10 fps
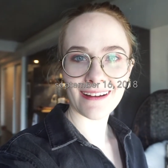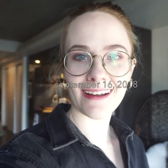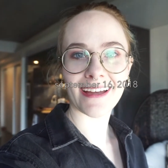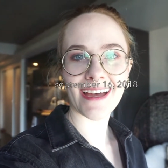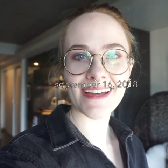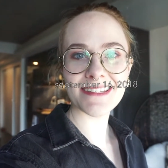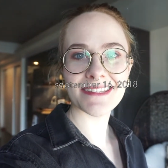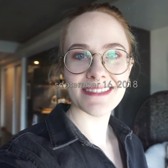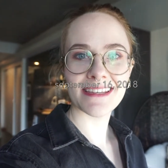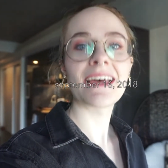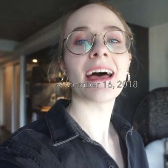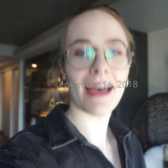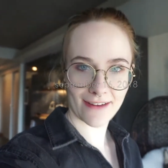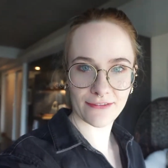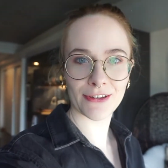Alright guys,
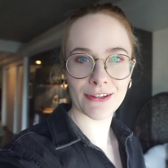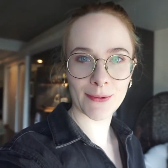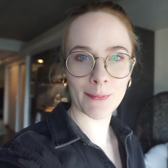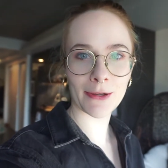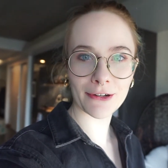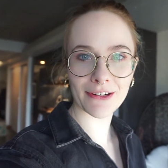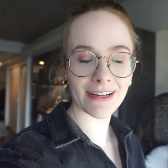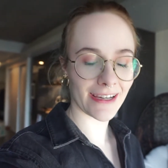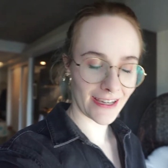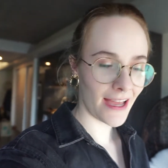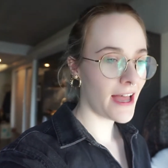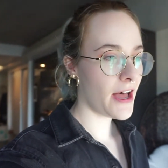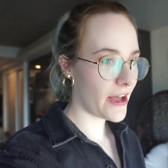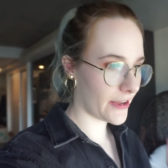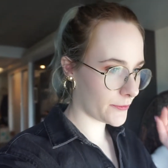I feel a little better today.
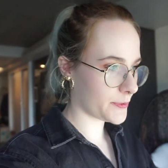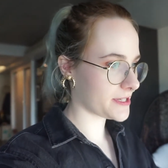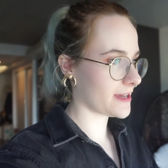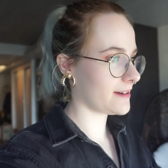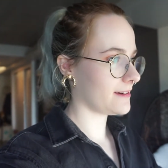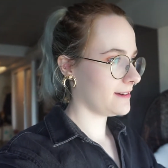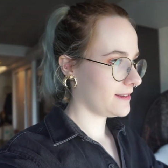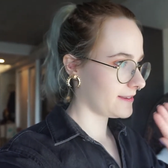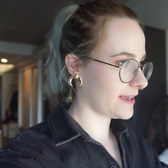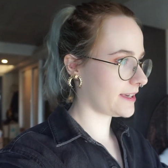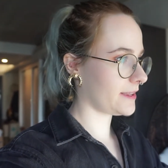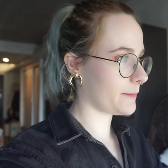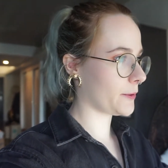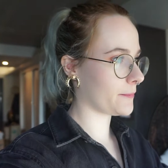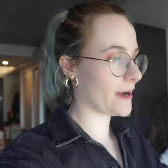100% thanking the
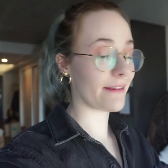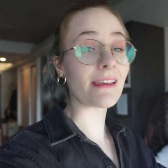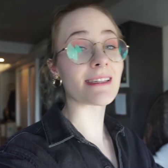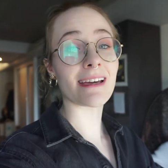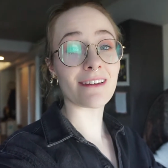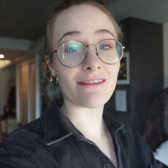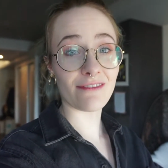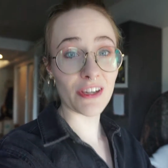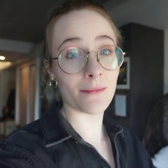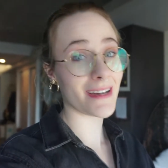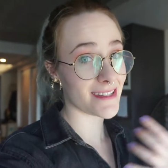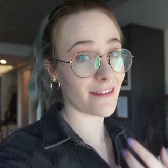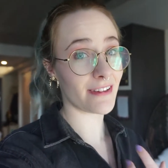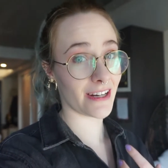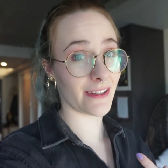bone broth because I can feel
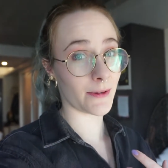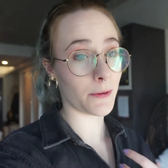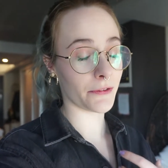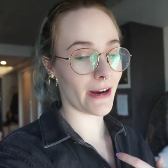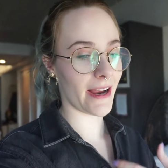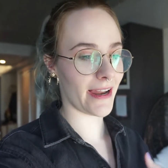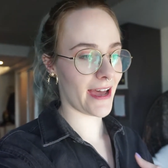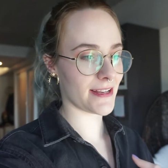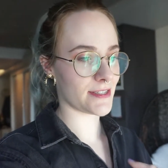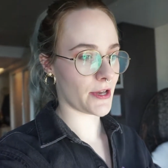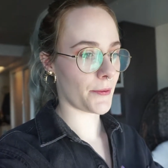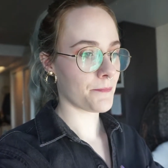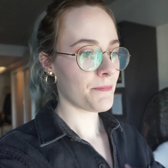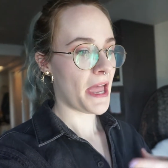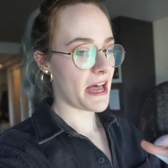myself getting the cold Ryan has. So
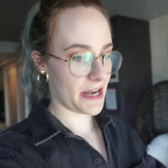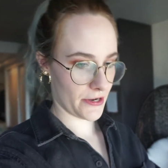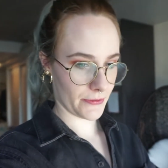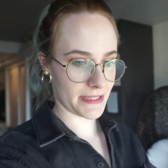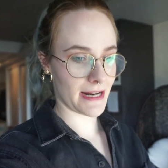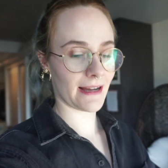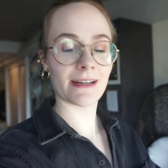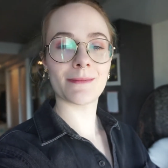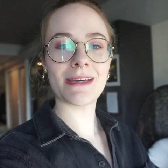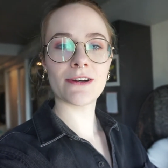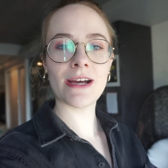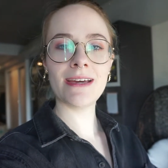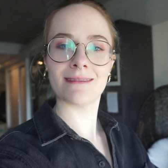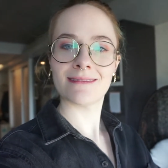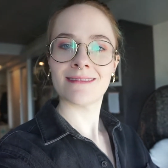I know it's not gonna be
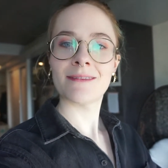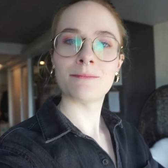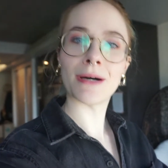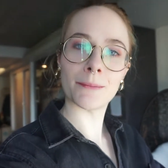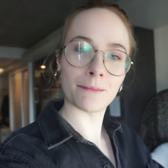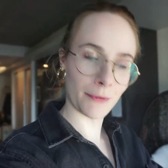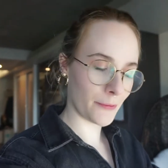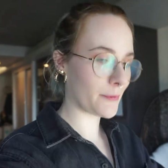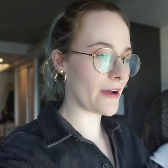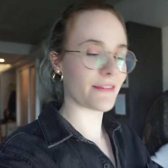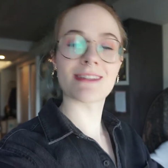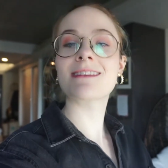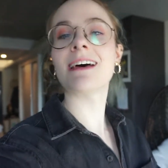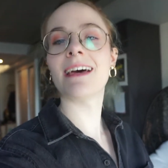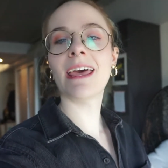great, but bone broth is
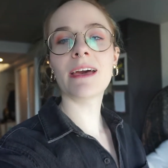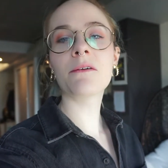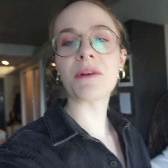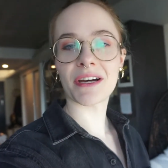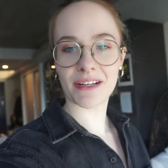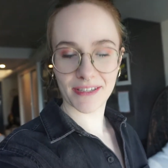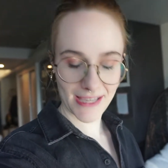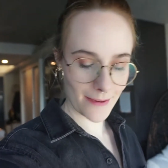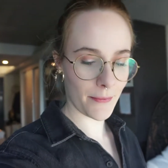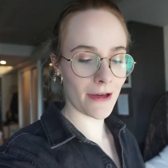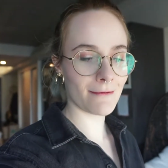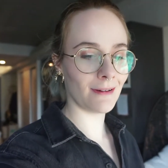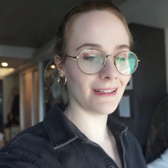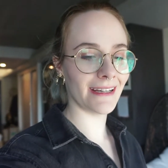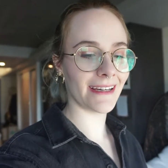staying. We're gonna keep on
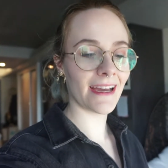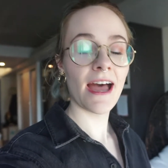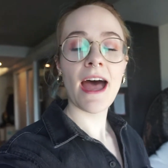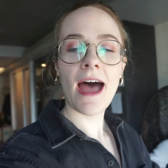rolling.